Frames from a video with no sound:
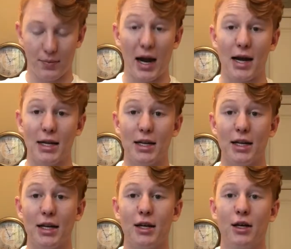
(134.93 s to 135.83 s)

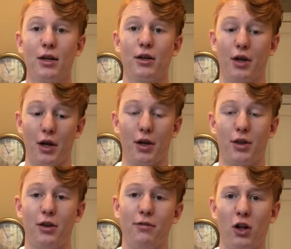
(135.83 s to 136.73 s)
IDE,
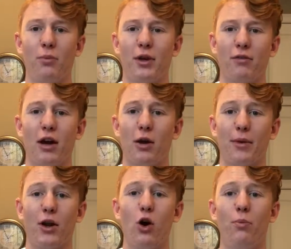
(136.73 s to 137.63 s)
the development
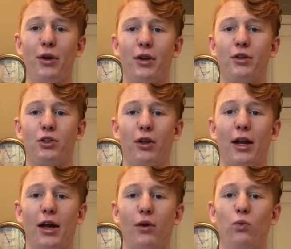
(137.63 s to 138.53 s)
environment, open so
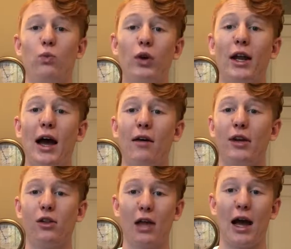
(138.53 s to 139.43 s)
that I wouldn't have
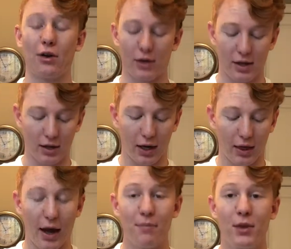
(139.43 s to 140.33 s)
any lag or anything like
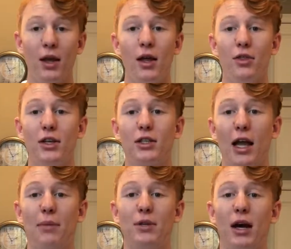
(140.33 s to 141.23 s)
that. This
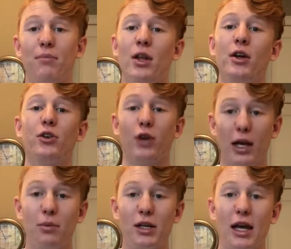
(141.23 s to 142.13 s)
laptop, you're
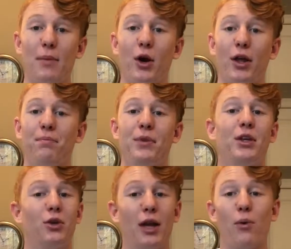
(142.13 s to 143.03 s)
able to game on it.
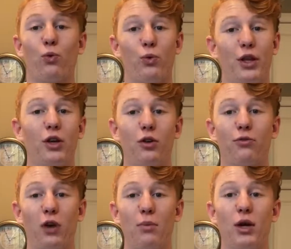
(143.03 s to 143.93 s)
You get really good
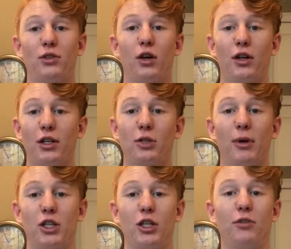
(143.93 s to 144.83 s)
frame rates on it,
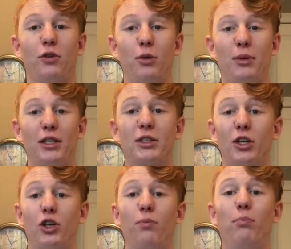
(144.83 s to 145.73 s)
especially for it being
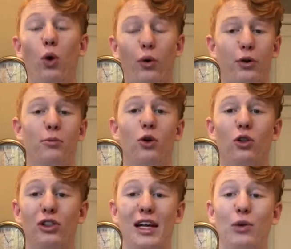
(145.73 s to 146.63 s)
such a
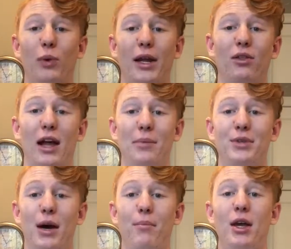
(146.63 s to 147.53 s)
portable, lightweight
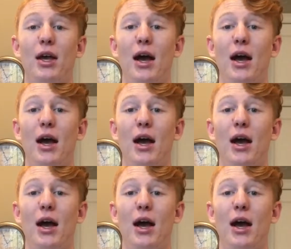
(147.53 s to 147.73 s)
laptop,